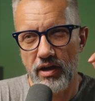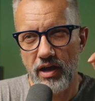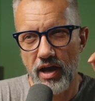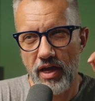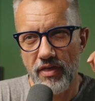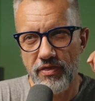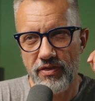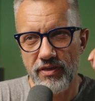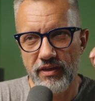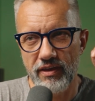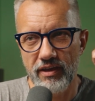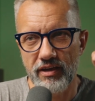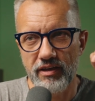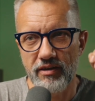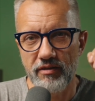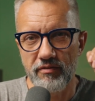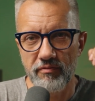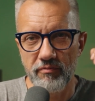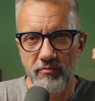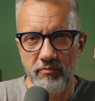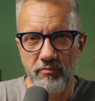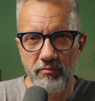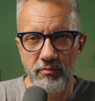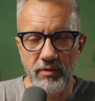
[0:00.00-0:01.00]
I think
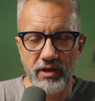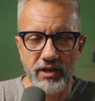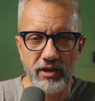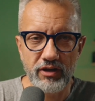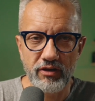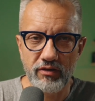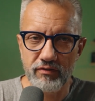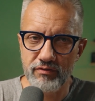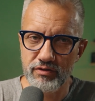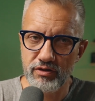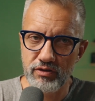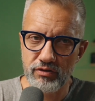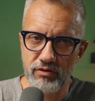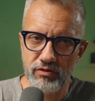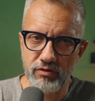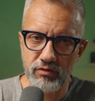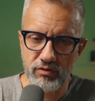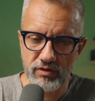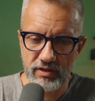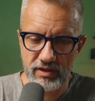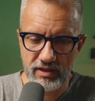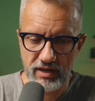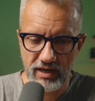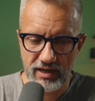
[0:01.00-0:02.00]
many of those who
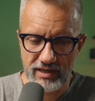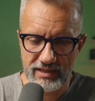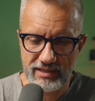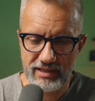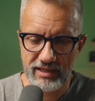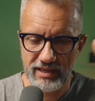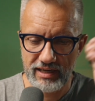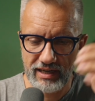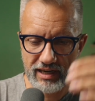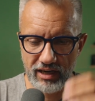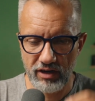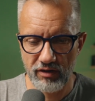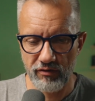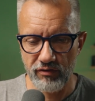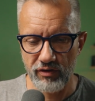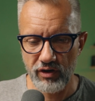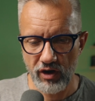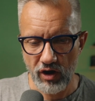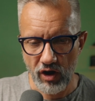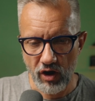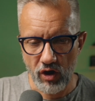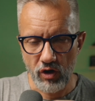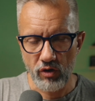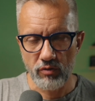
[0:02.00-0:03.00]
start kind of
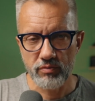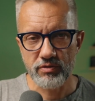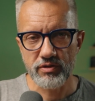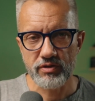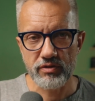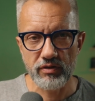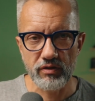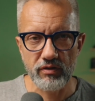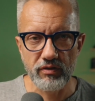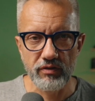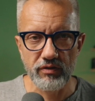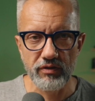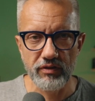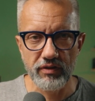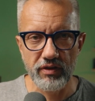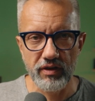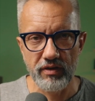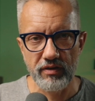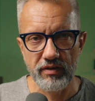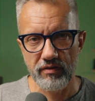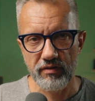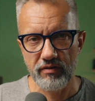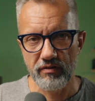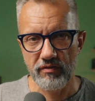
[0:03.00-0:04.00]
hopes on
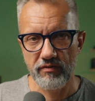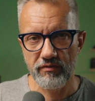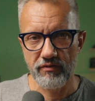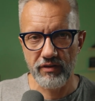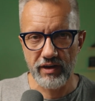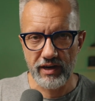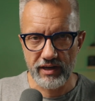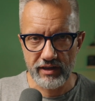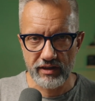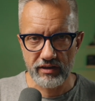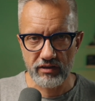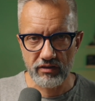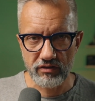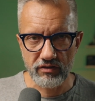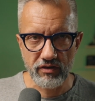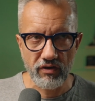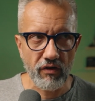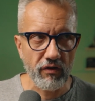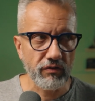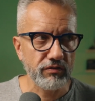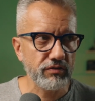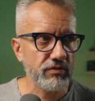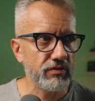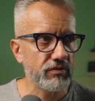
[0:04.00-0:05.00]
viral
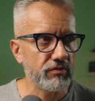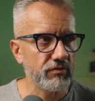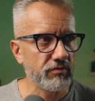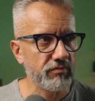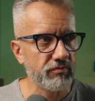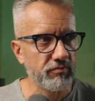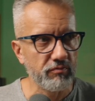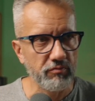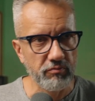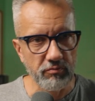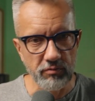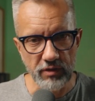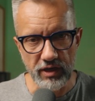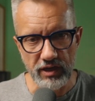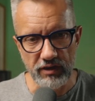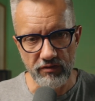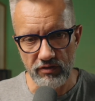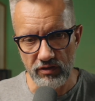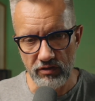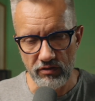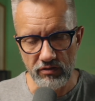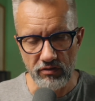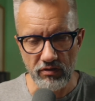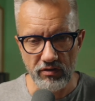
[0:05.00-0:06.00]
growth to make
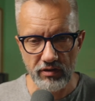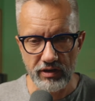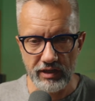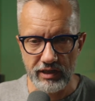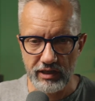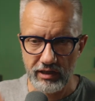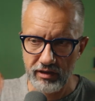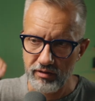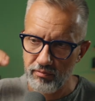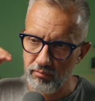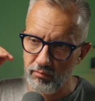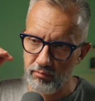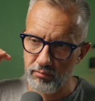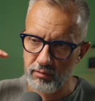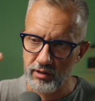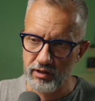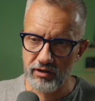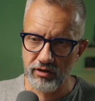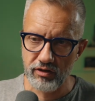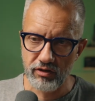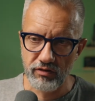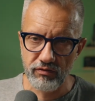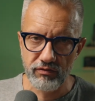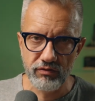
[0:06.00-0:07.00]
video hit
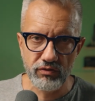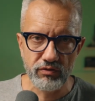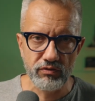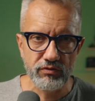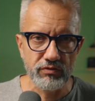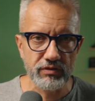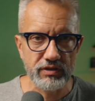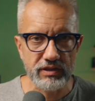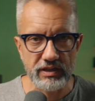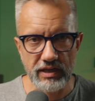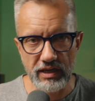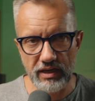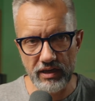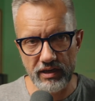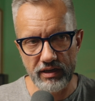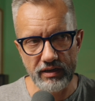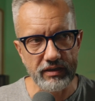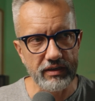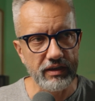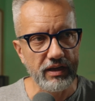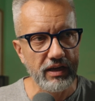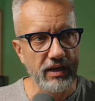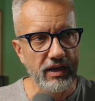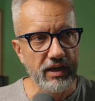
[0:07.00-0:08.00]
million views
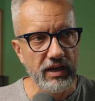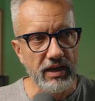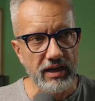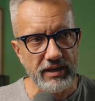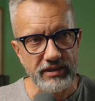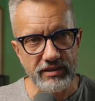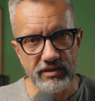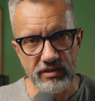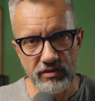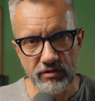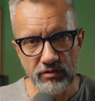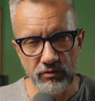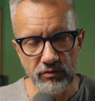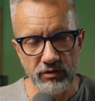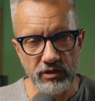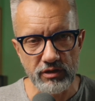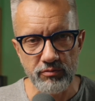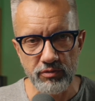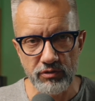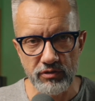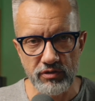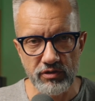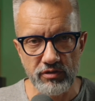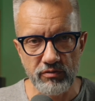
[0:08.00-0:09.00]
and as soon as
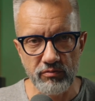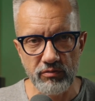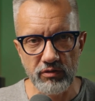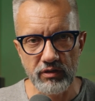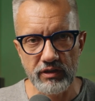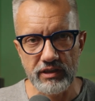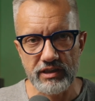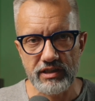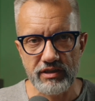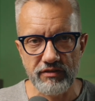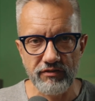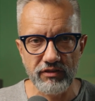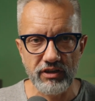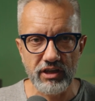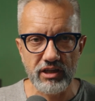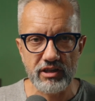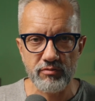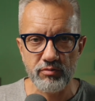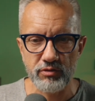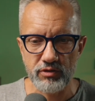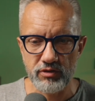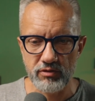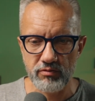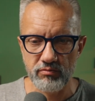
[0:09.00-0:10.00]
possible, as quick as
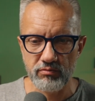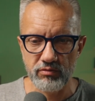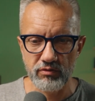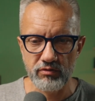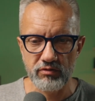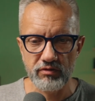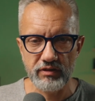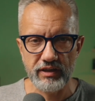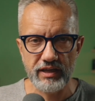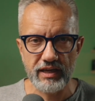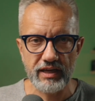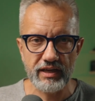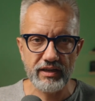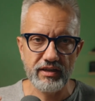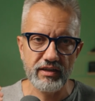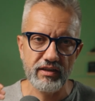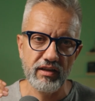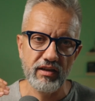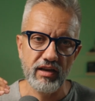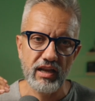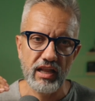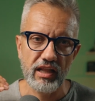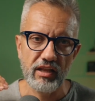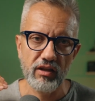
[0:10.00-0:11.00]
possible, get
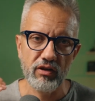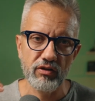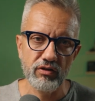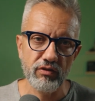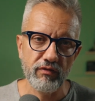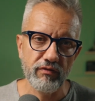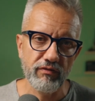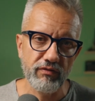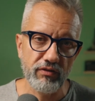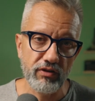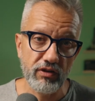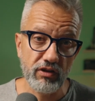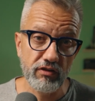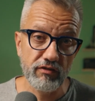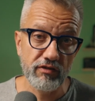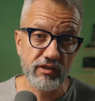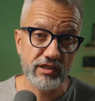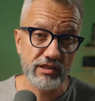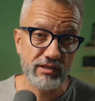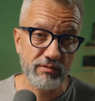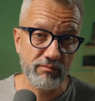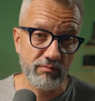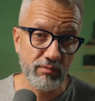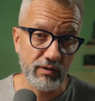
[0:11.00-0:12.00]
a lot of
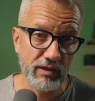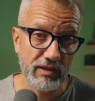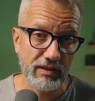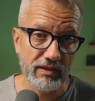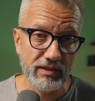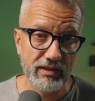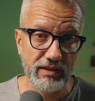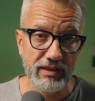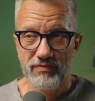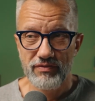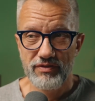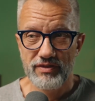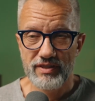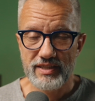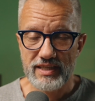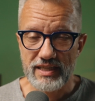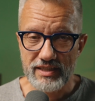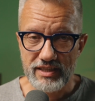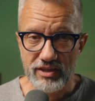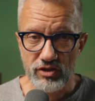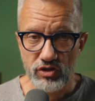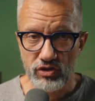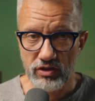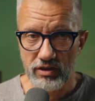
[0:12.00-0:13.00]
followers, but
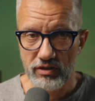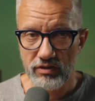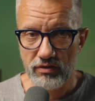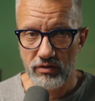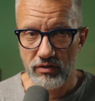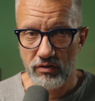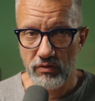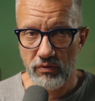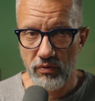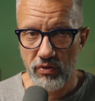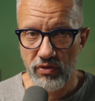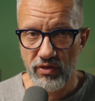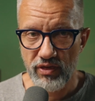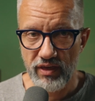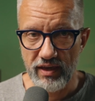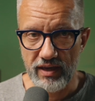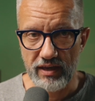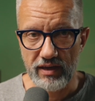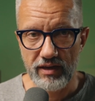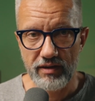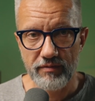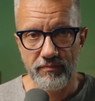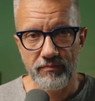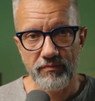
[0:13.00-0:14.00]
that's actually not a good
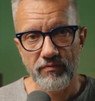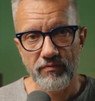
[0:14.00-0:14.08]
thing.